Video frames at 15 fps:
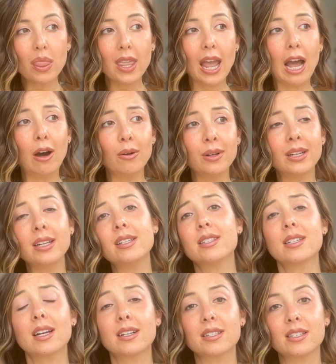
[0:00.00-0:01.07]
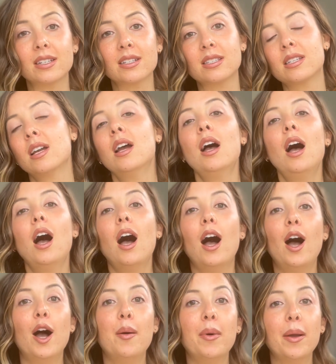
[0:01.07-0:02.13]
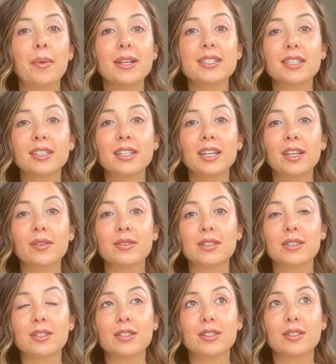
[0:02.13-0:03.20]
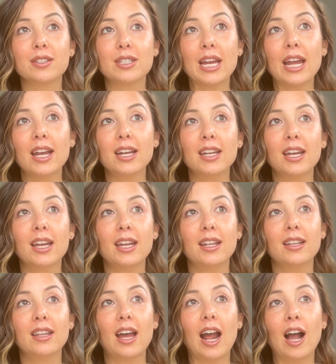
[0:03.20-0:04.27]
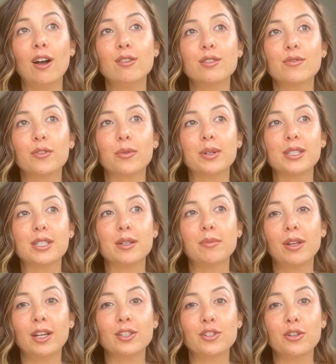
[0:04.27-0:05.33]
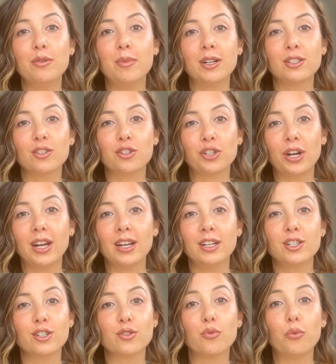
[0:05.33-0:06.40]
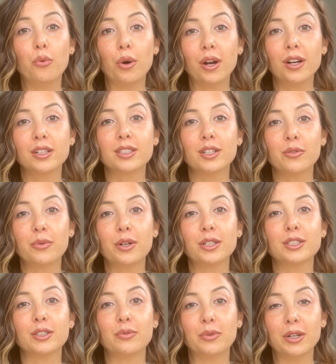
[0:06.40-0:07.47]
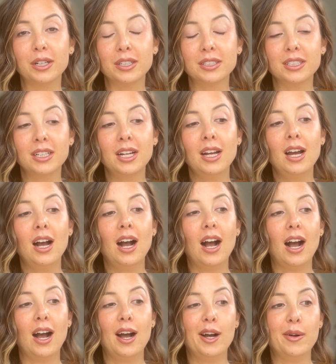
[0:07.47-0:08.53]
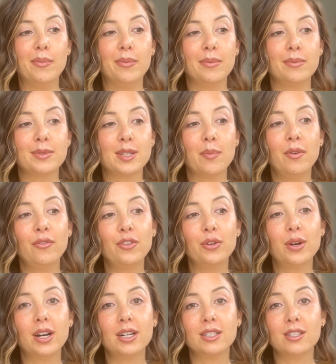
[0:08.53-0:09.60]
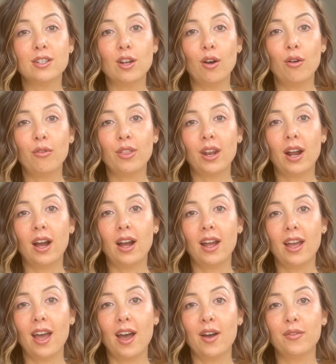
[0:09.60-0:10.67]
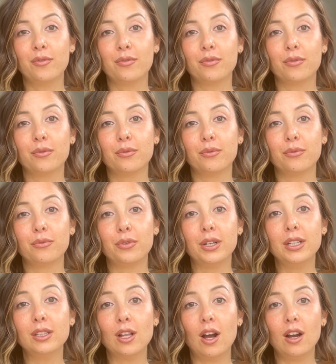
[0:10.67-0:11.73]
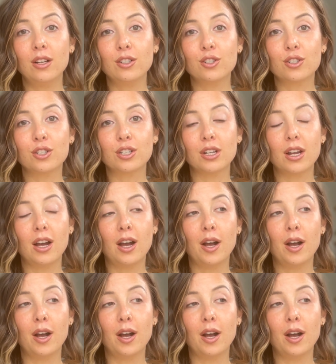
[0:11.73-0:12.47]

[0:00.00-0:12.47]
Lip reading: out in East Texas, I basically stayed in the house for what seemed like 2 months straight and just worked and worked and worked. Some of you guys know that I have relaunched